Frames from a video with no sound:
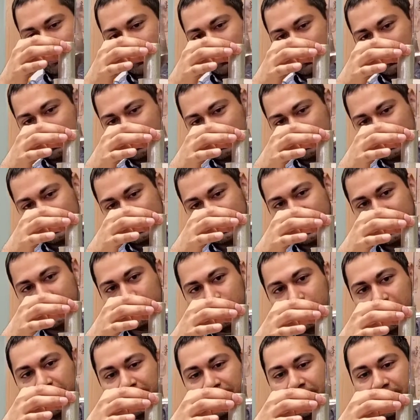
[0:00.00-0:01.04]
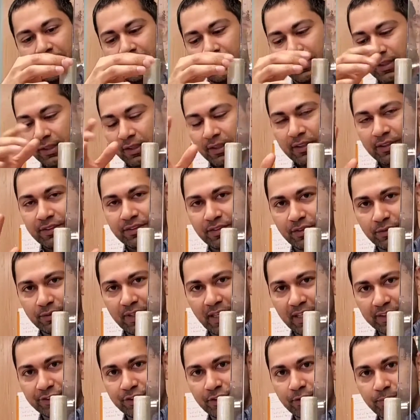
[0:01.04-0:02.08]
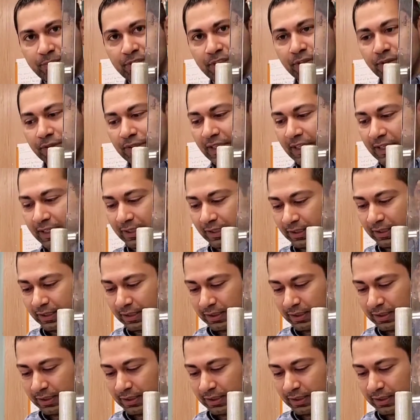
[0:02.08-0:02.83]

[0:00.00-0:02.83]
a little scale right there. So that should be okay.